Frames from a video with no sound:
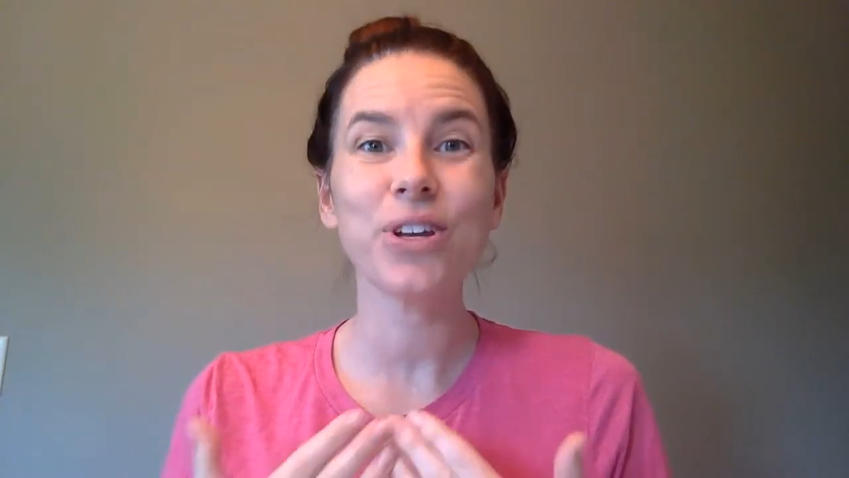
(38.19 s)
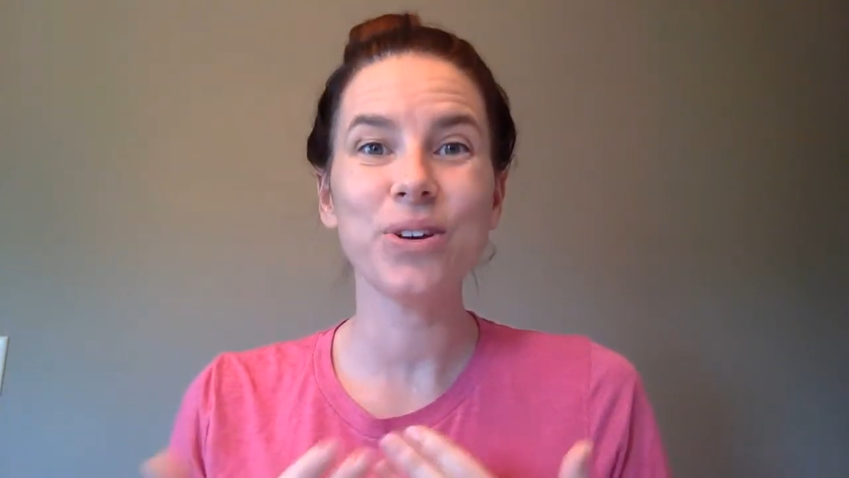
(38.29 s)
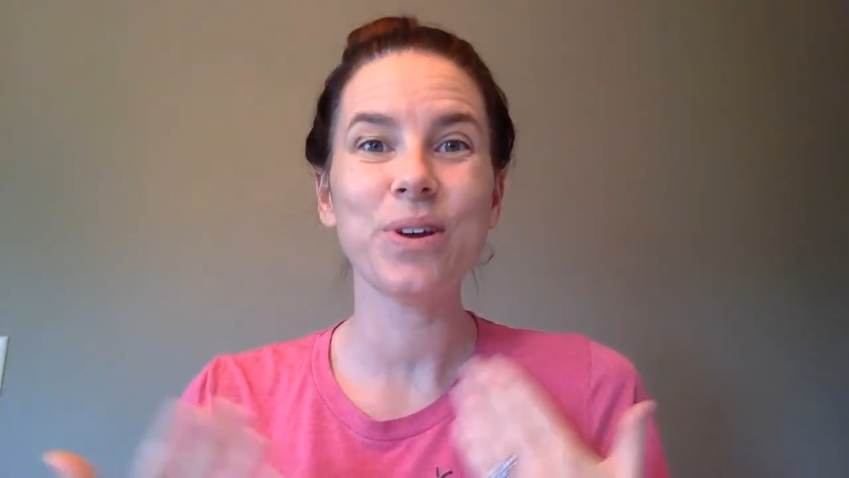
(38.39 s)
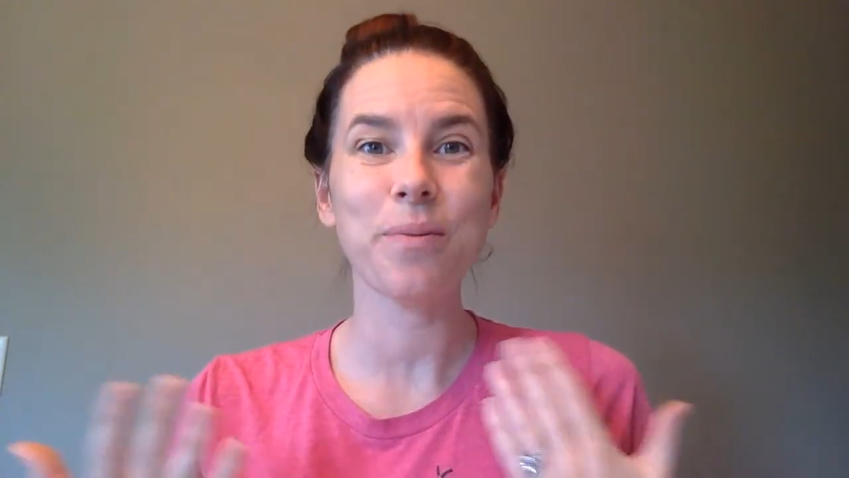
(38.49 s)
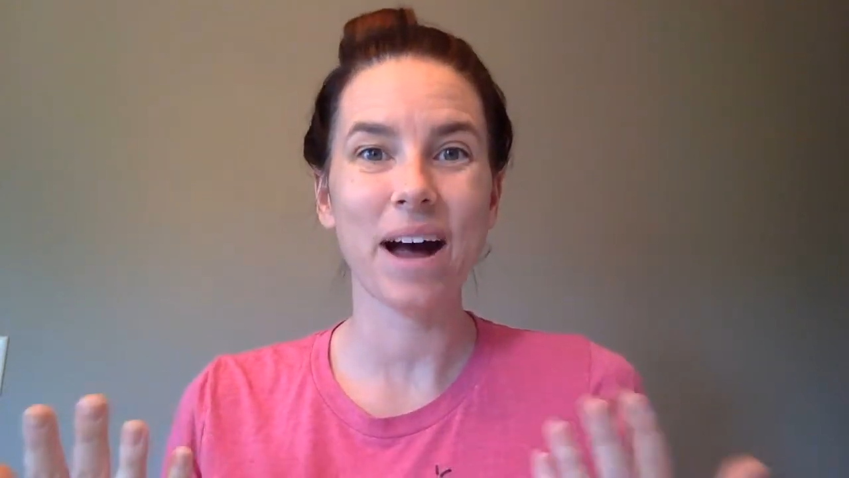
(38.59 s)

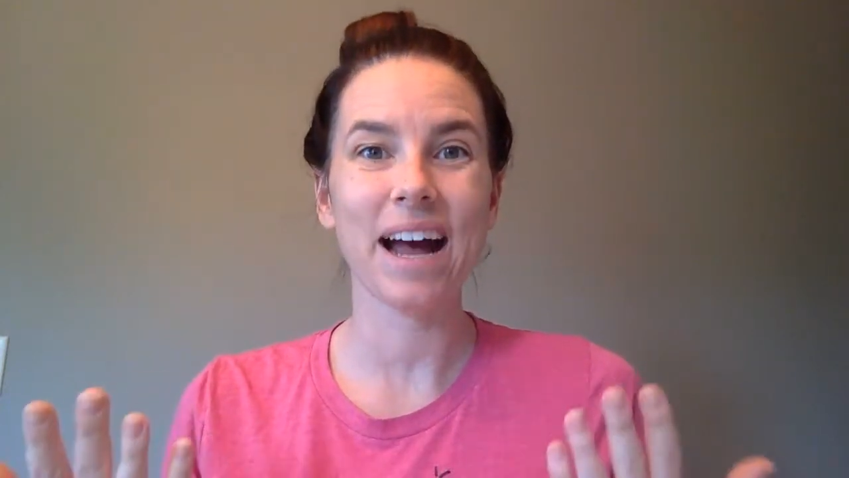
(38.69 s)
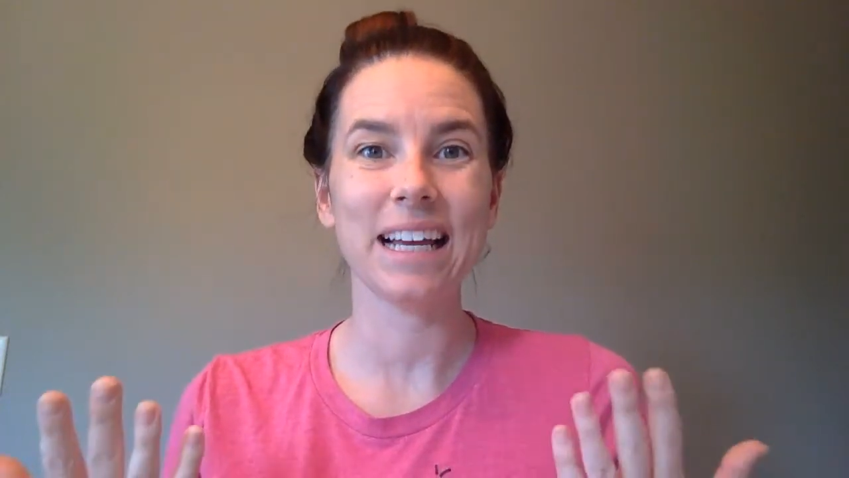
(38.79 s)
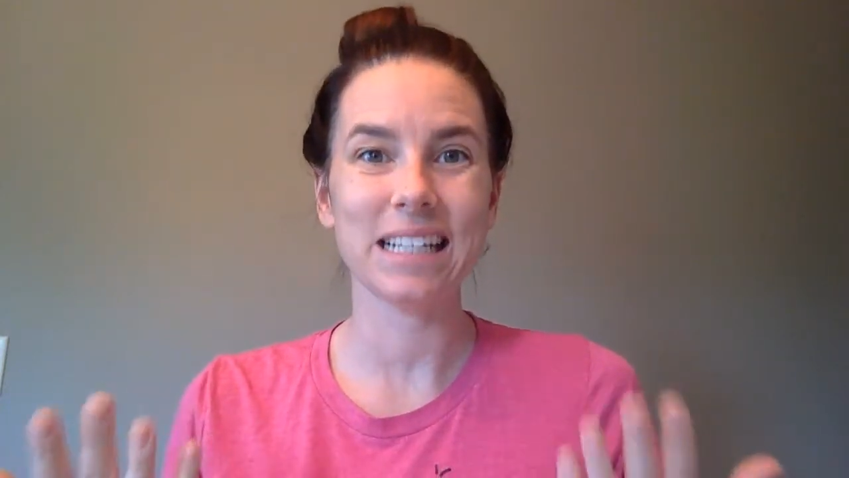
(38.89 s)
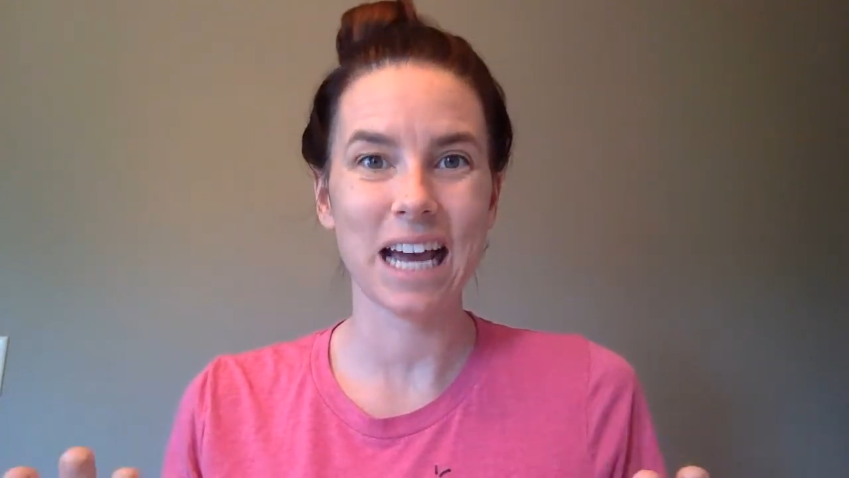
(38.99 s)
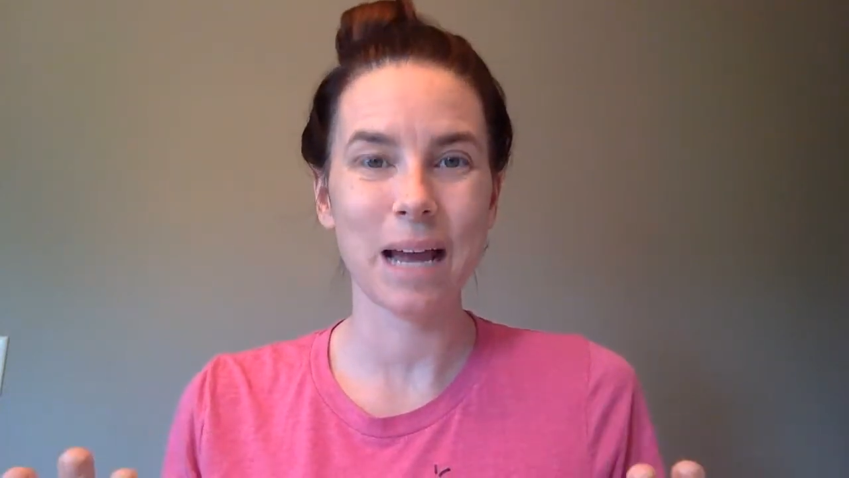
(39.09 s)
you to buy
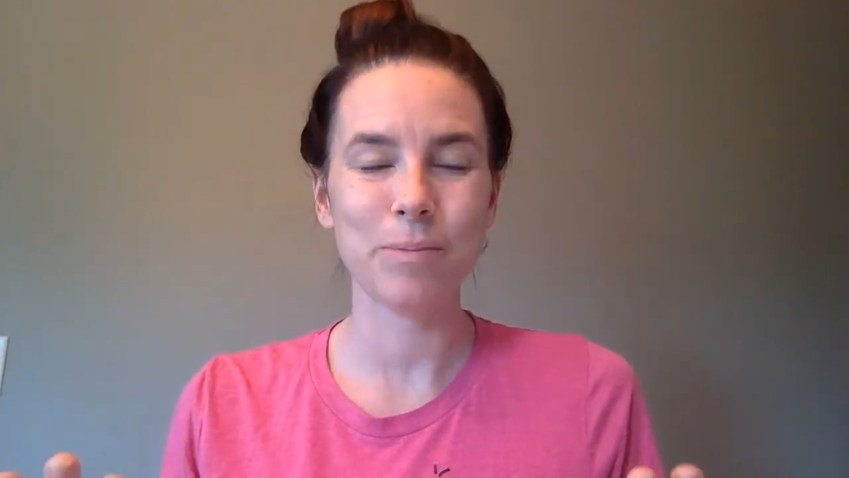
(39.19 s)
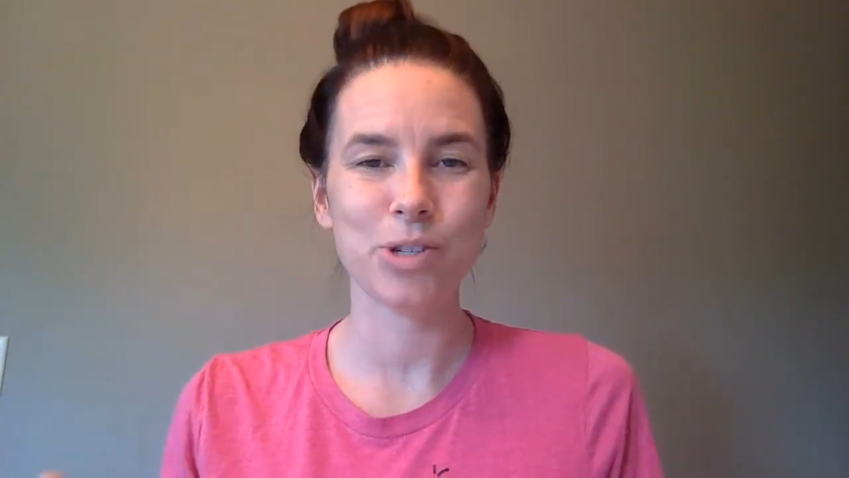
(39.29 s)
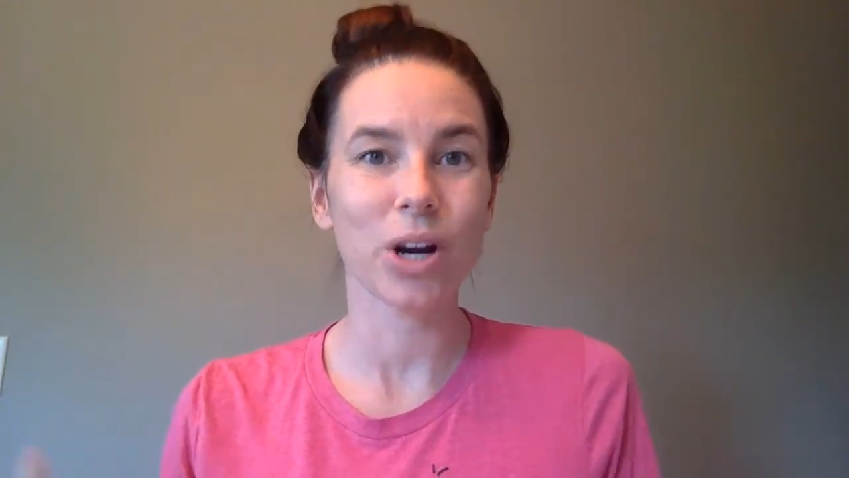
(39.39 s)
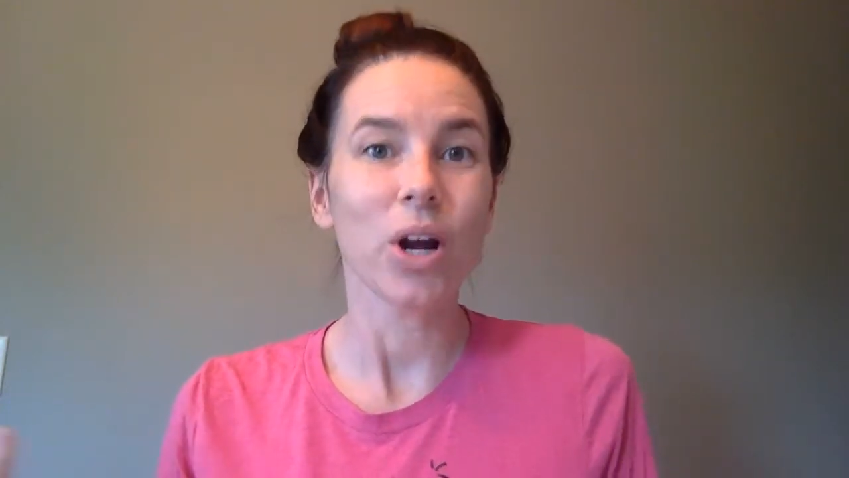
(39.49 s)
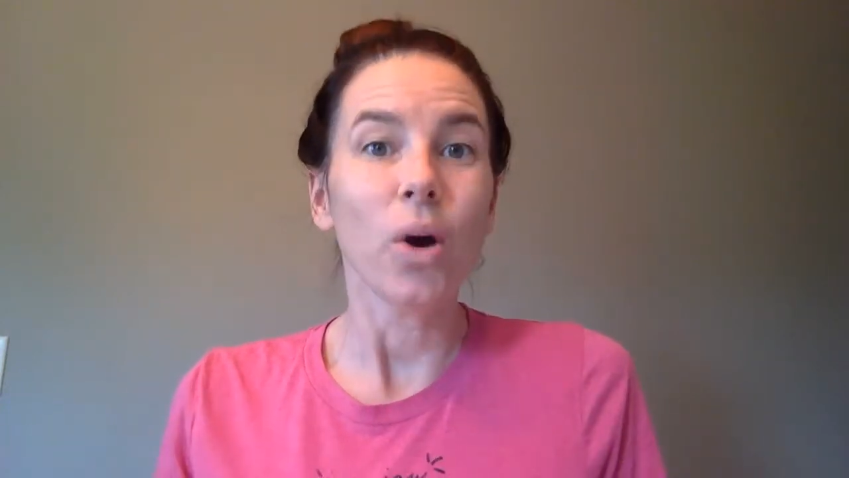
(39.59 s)
a
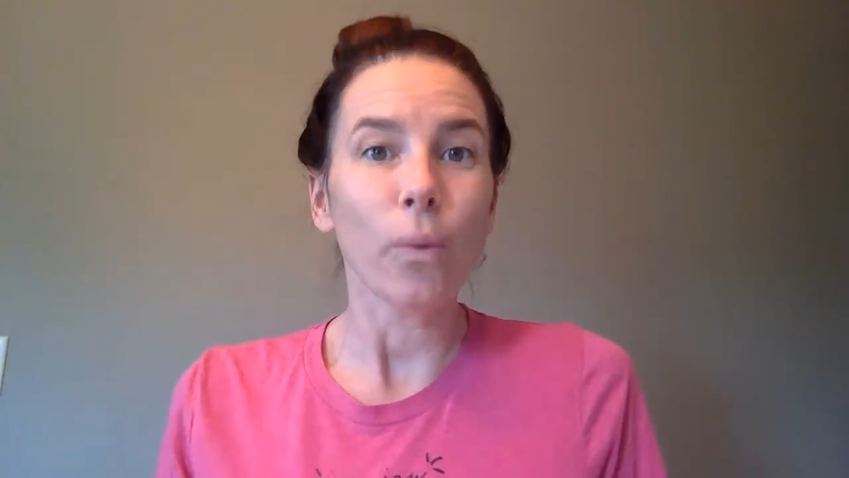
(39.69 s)
timeshare.